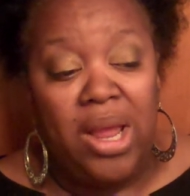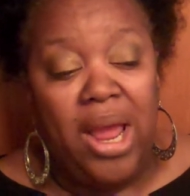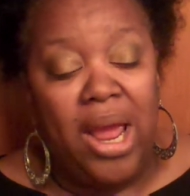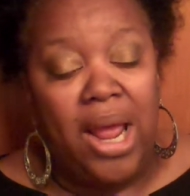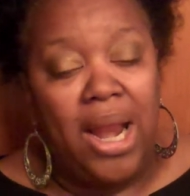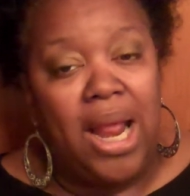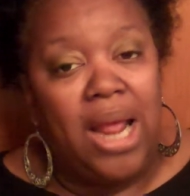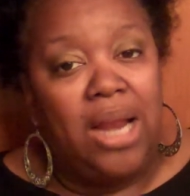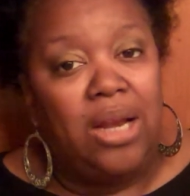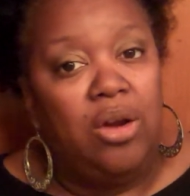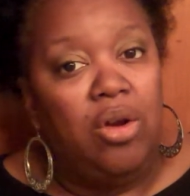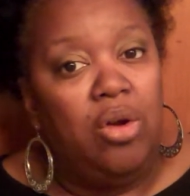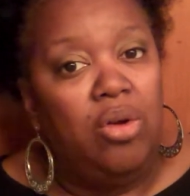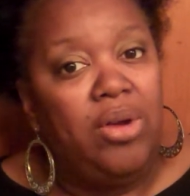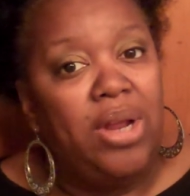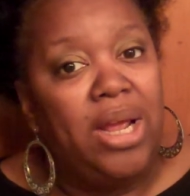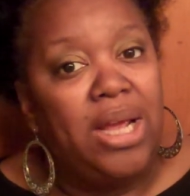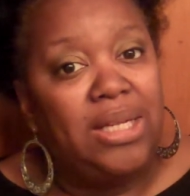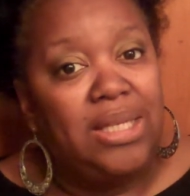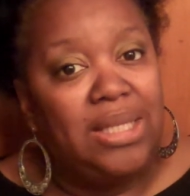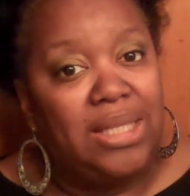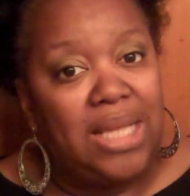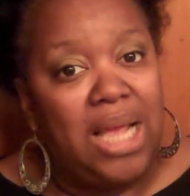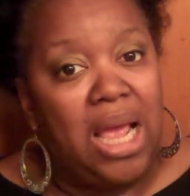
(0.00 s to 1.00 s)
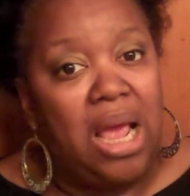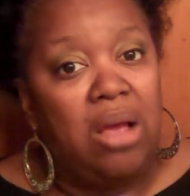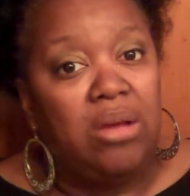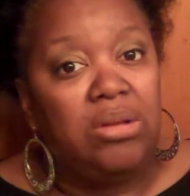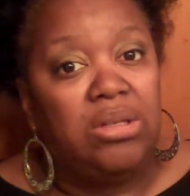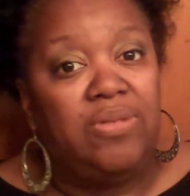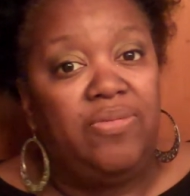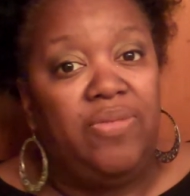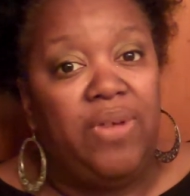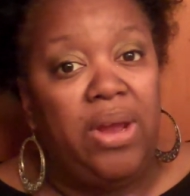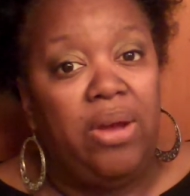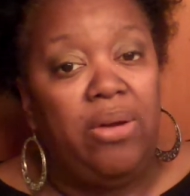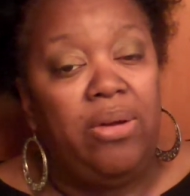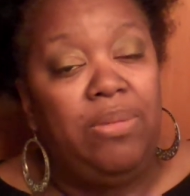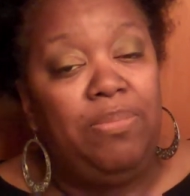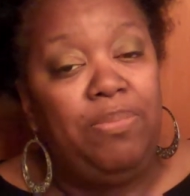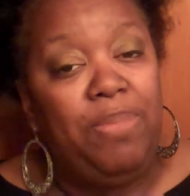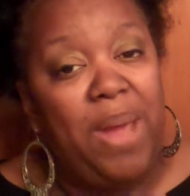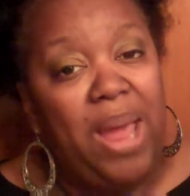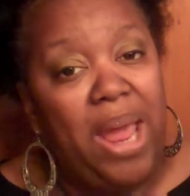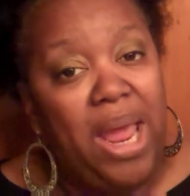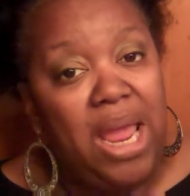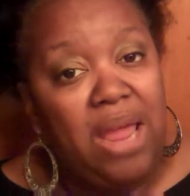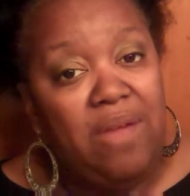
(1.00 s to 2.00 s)
And I know that sounds very
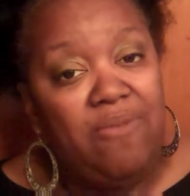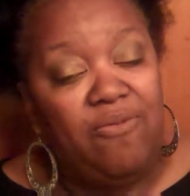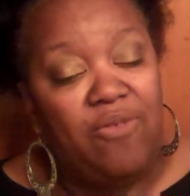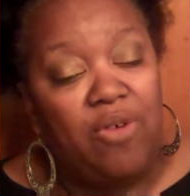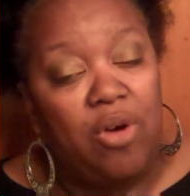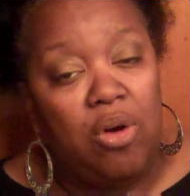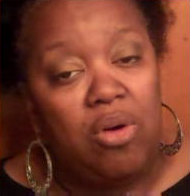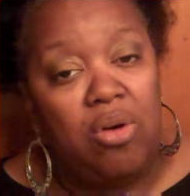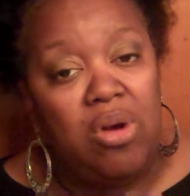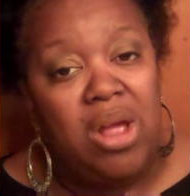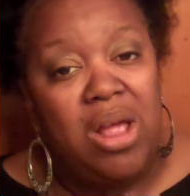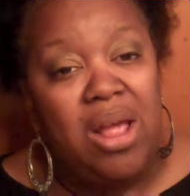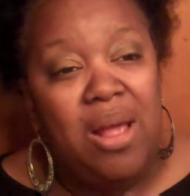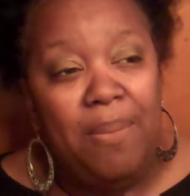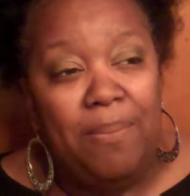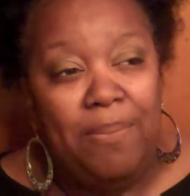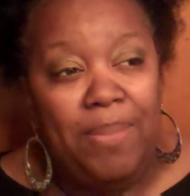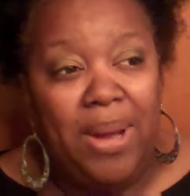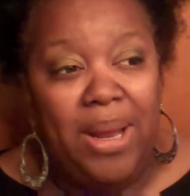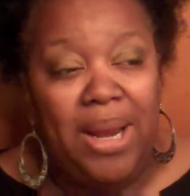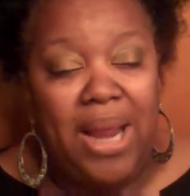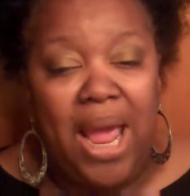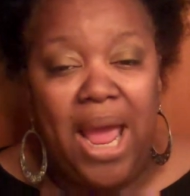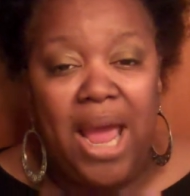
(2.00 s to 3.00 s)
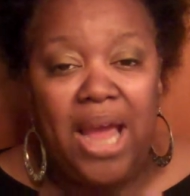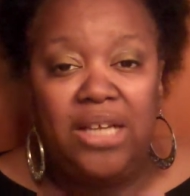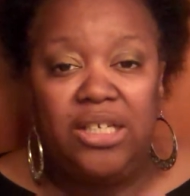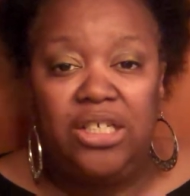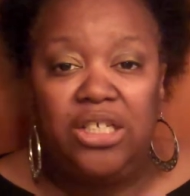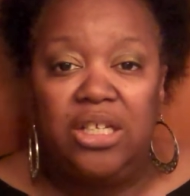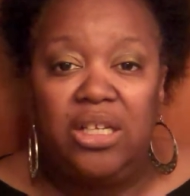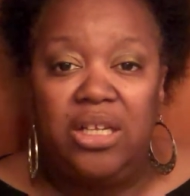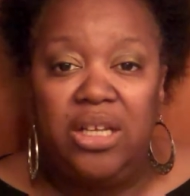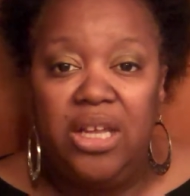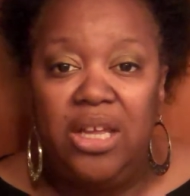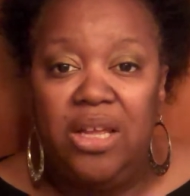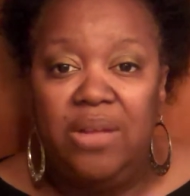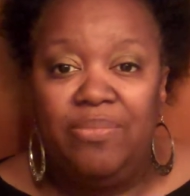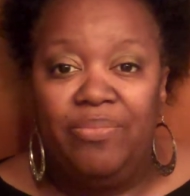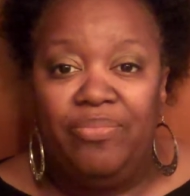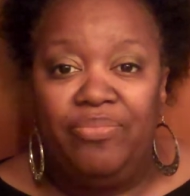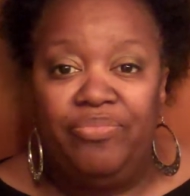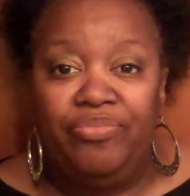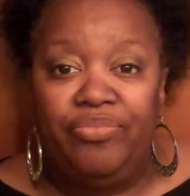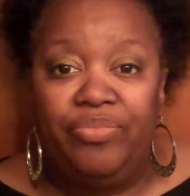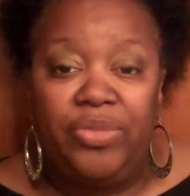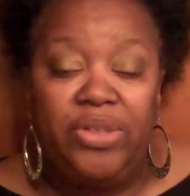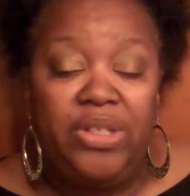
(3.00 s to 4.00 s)
painful, but actually,
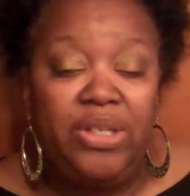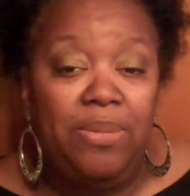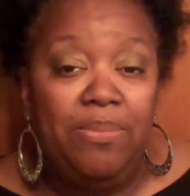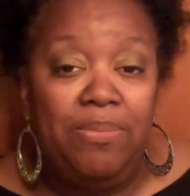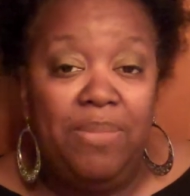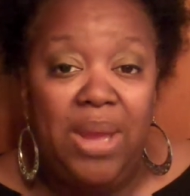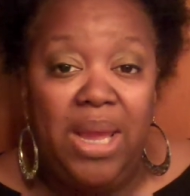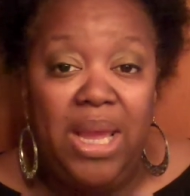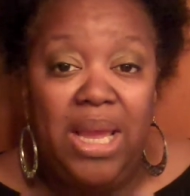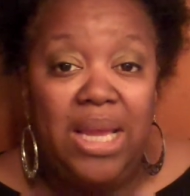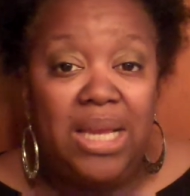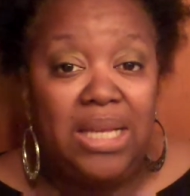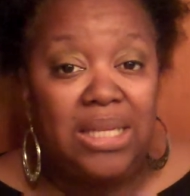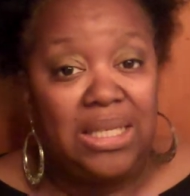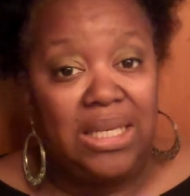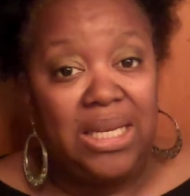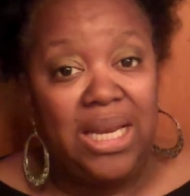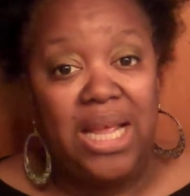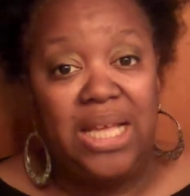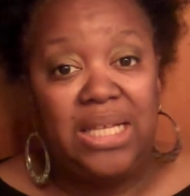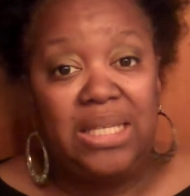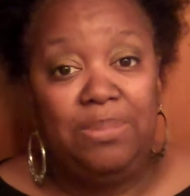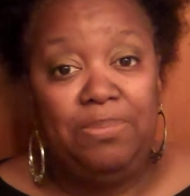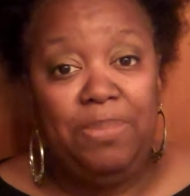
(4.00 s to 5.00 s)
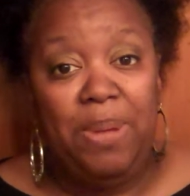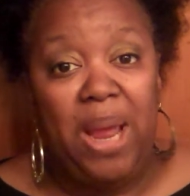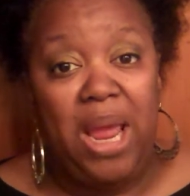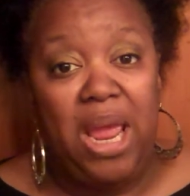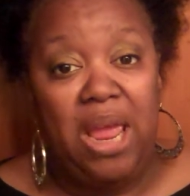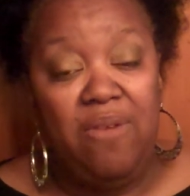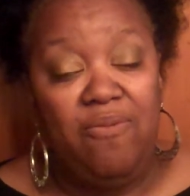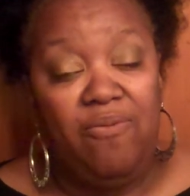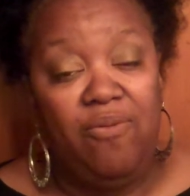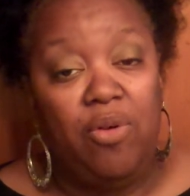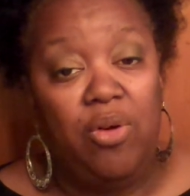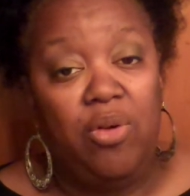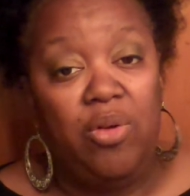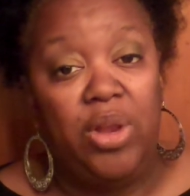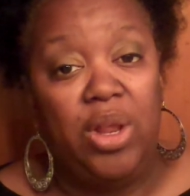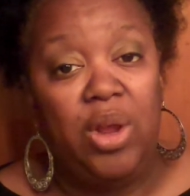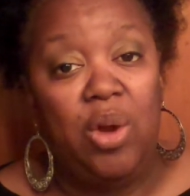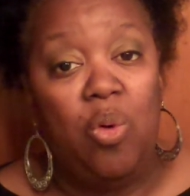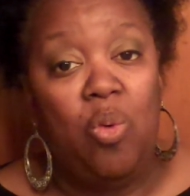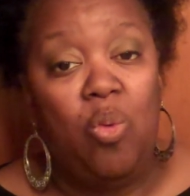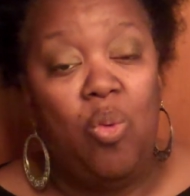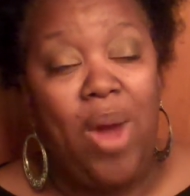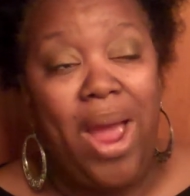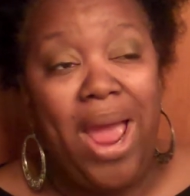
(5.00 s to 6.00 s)
to me, it's less painful
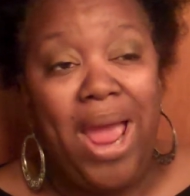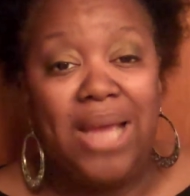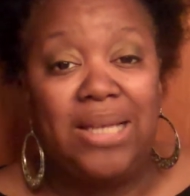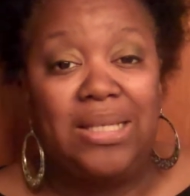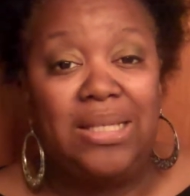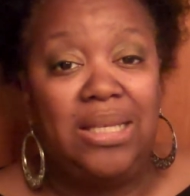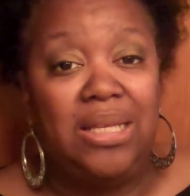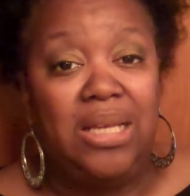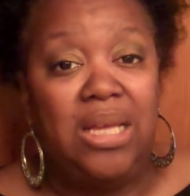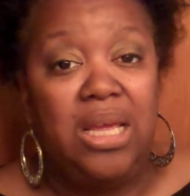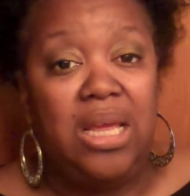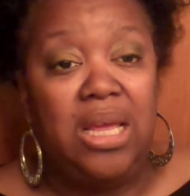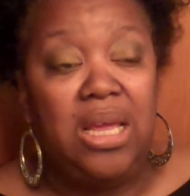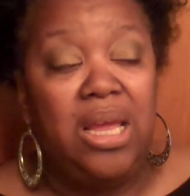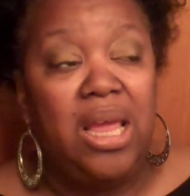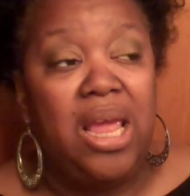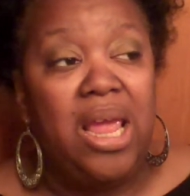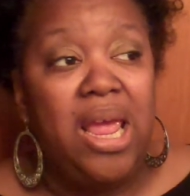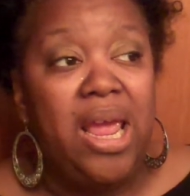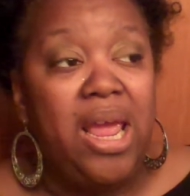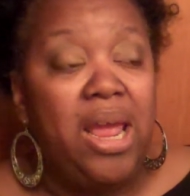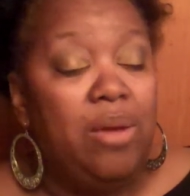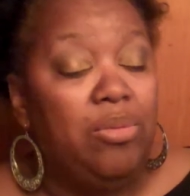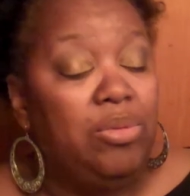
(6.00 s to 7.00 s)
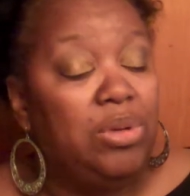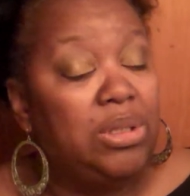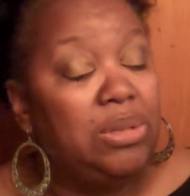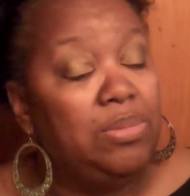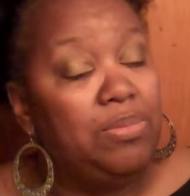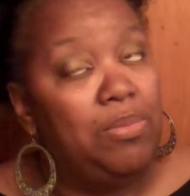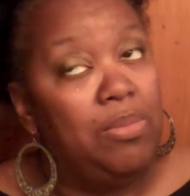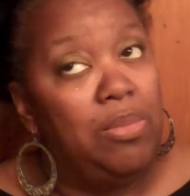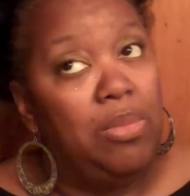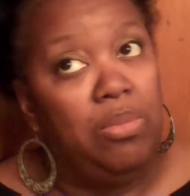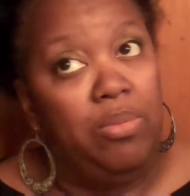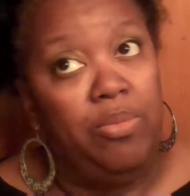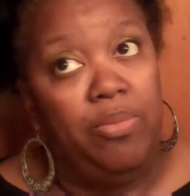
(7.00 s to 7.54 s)
than waxing. It was,